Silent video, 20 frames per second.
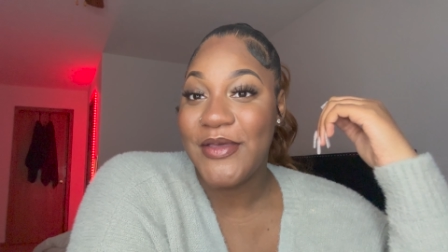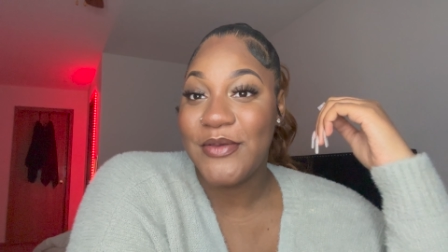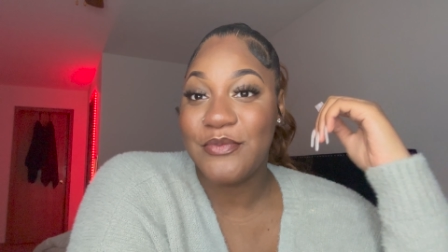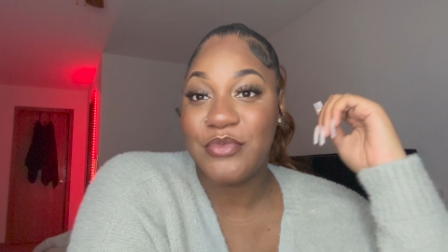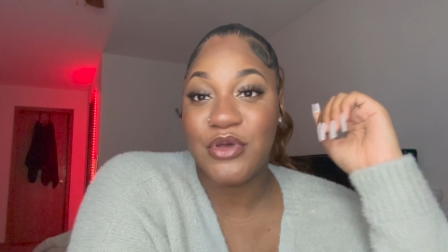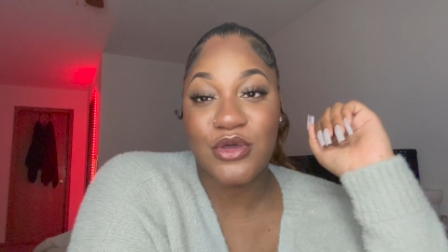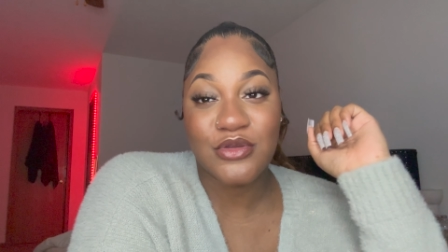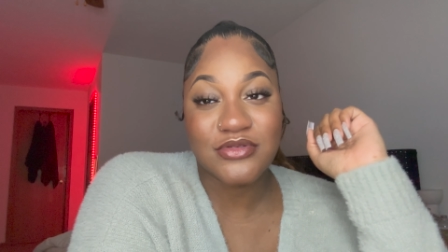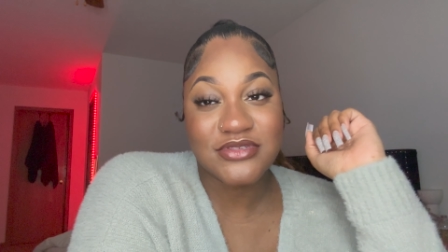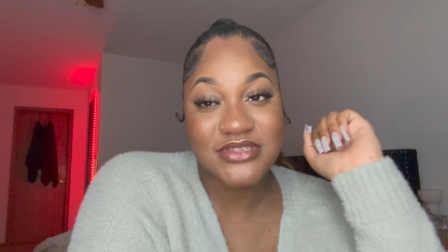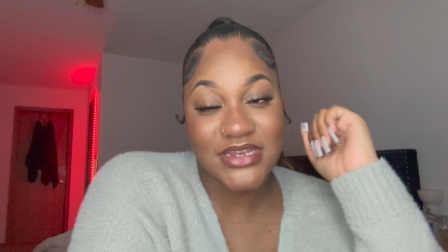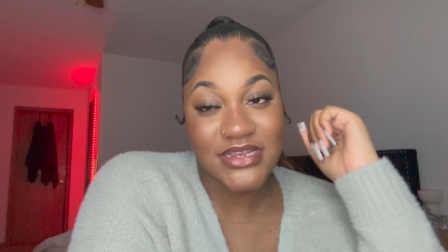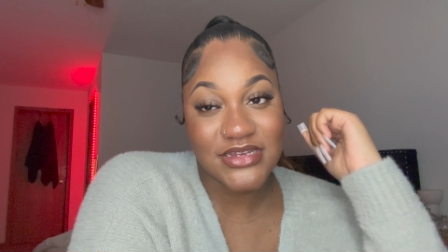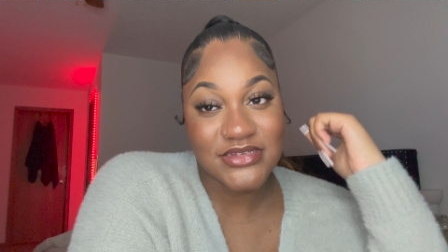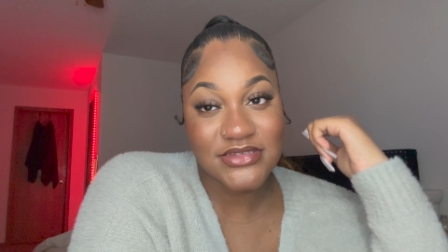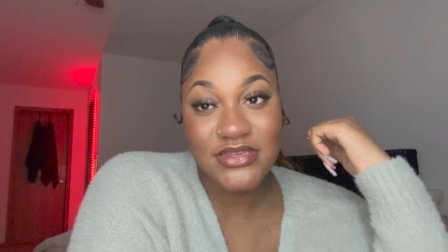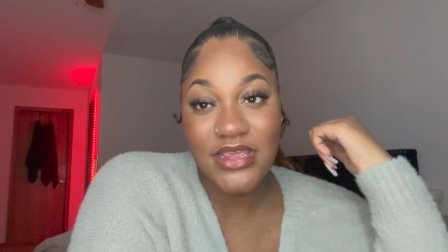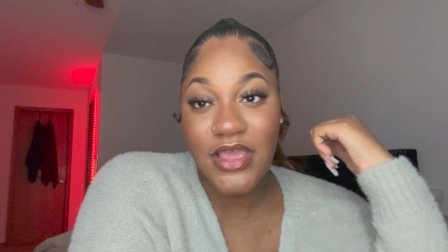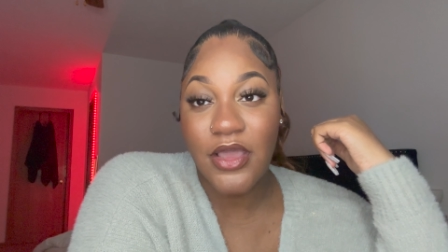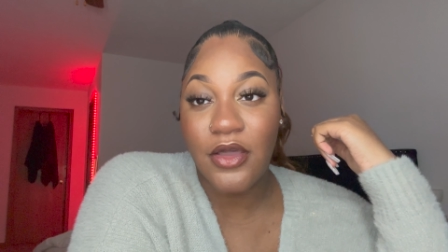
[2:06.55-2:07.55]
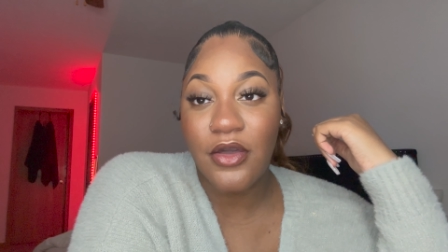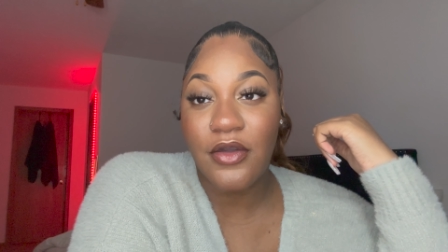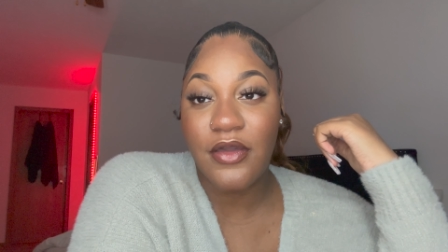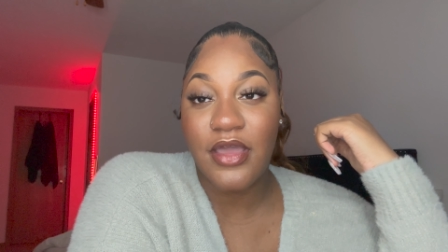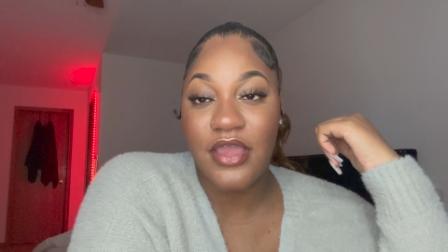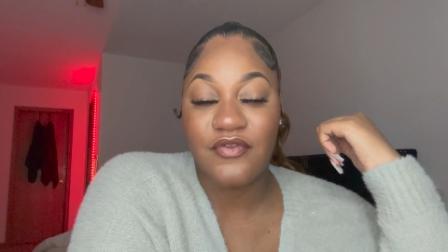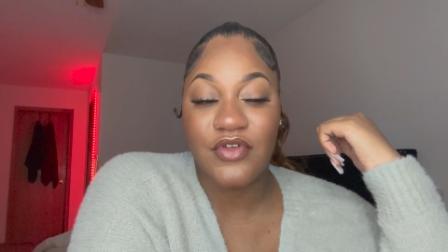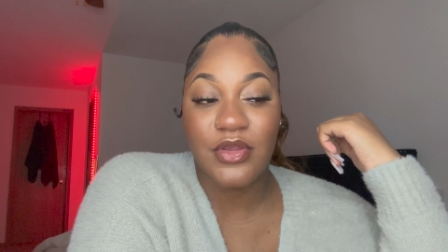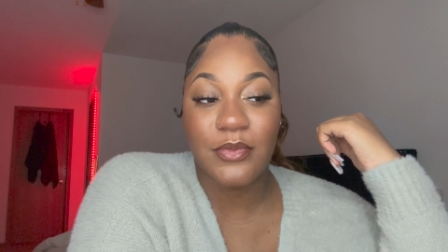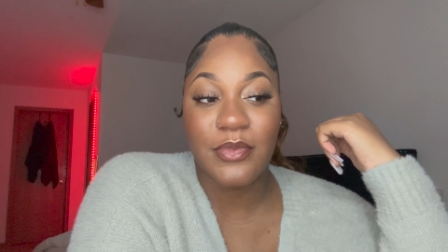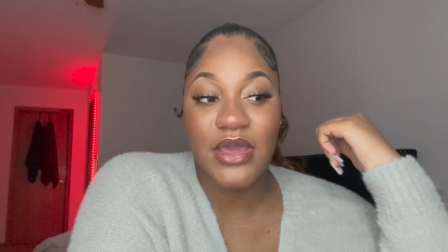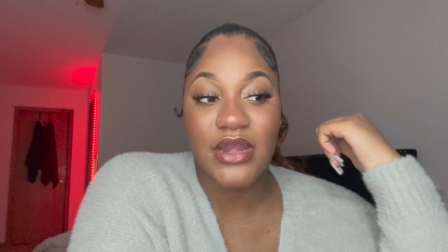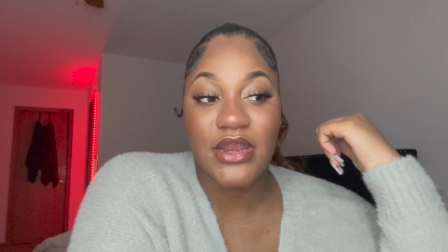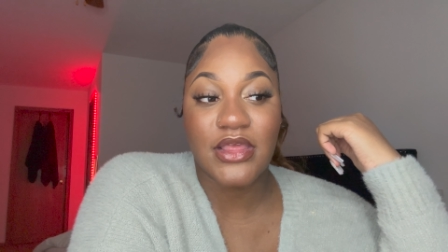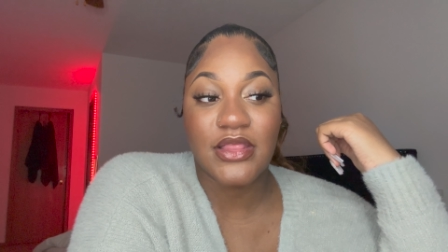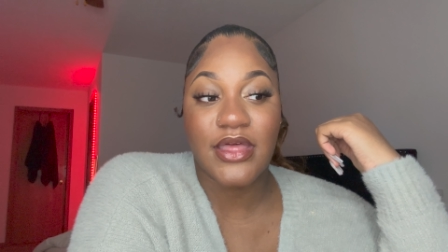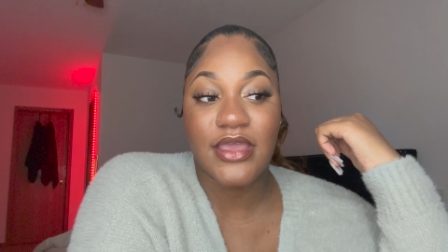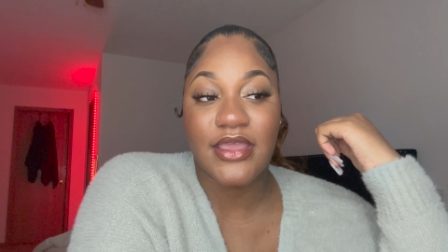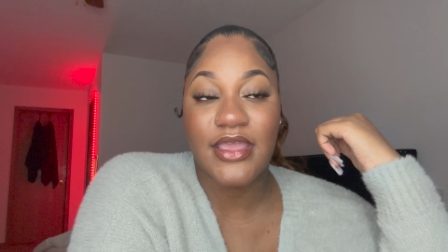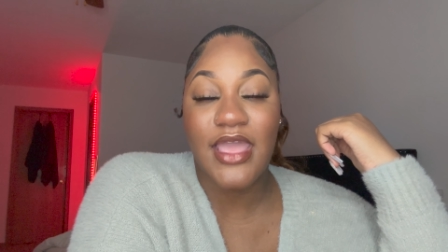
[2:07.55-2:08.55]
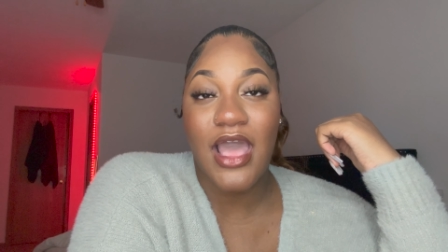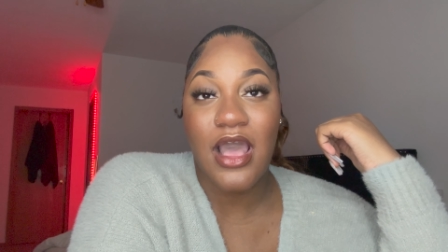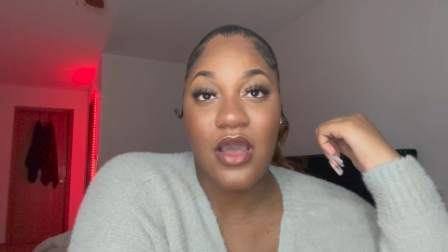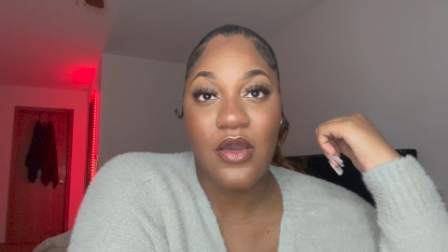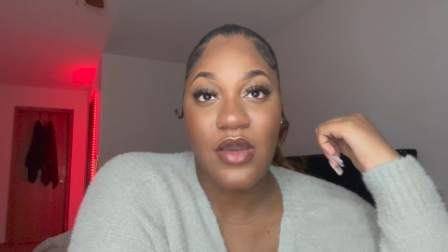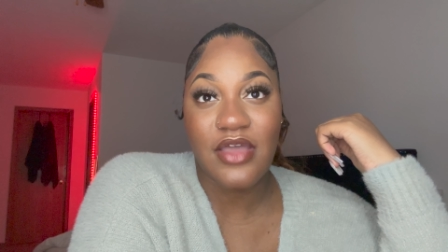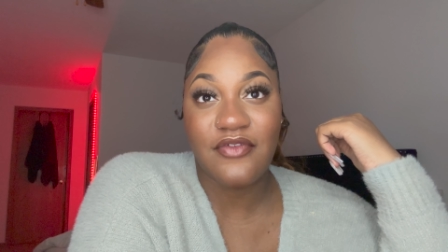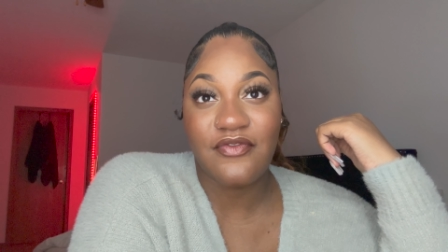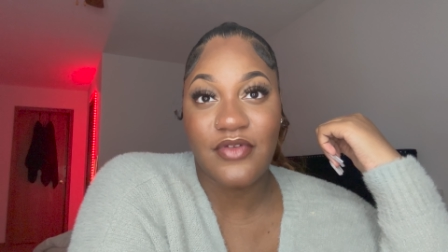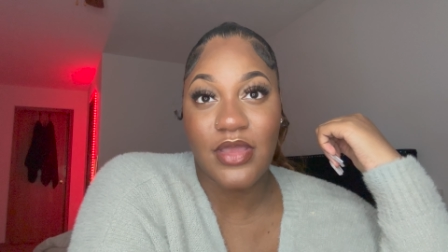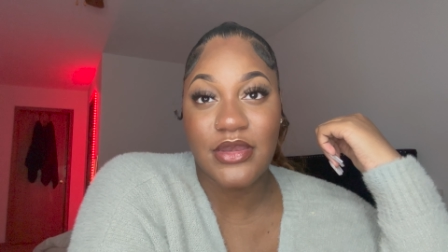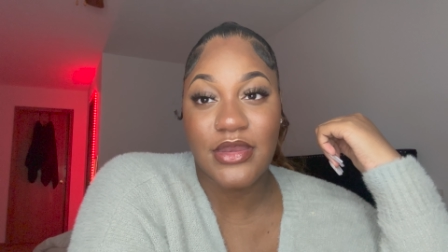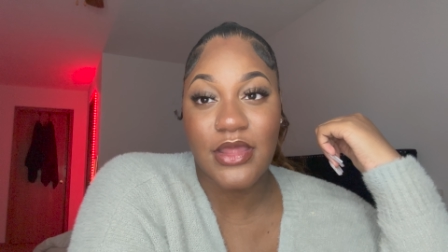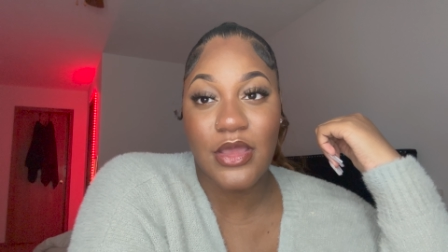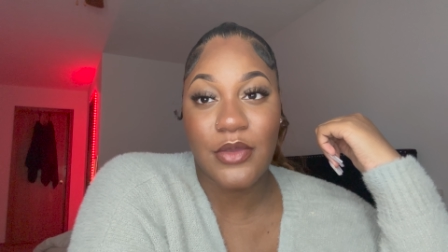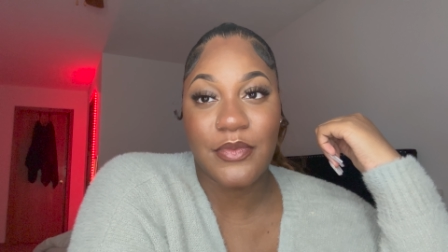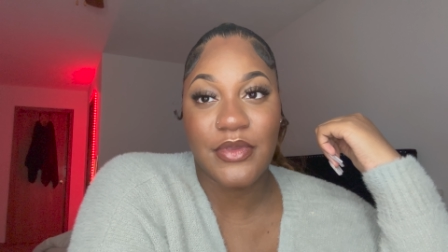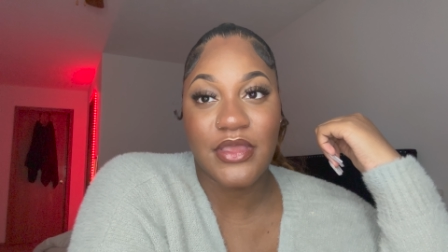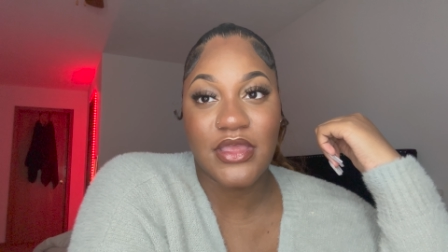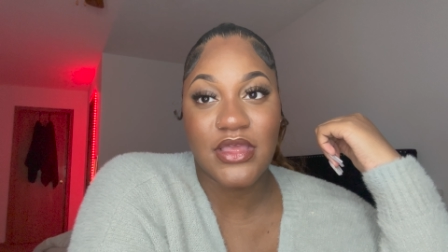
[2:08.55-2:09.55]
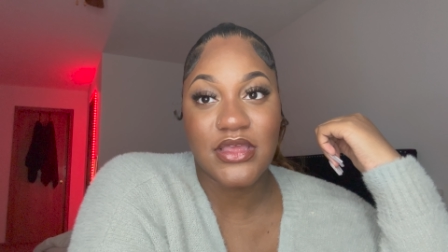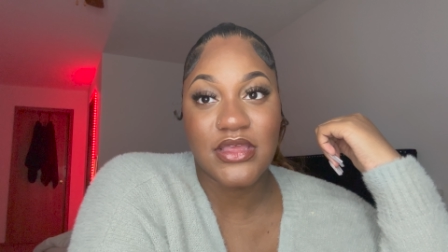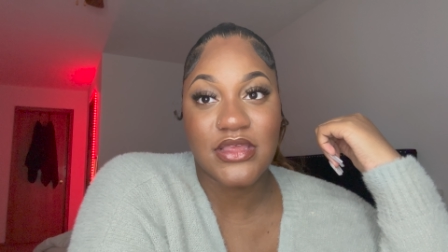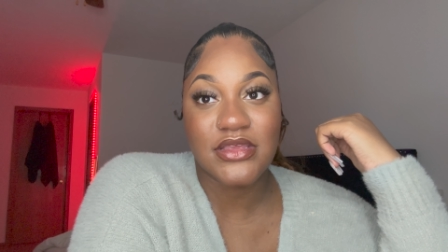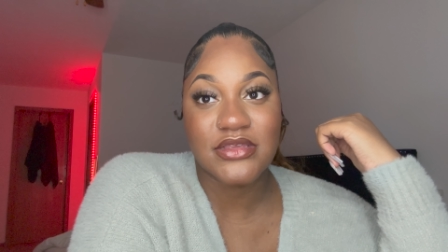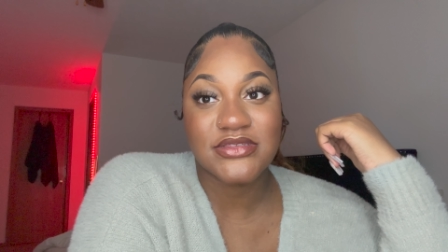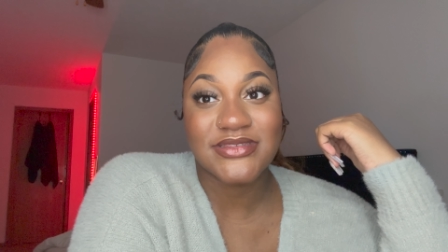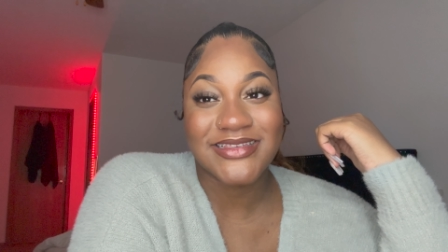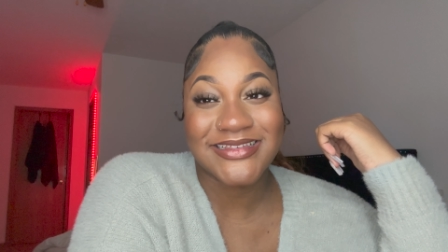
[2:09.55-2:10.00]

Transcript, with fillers: post and tell everybody like how i found out because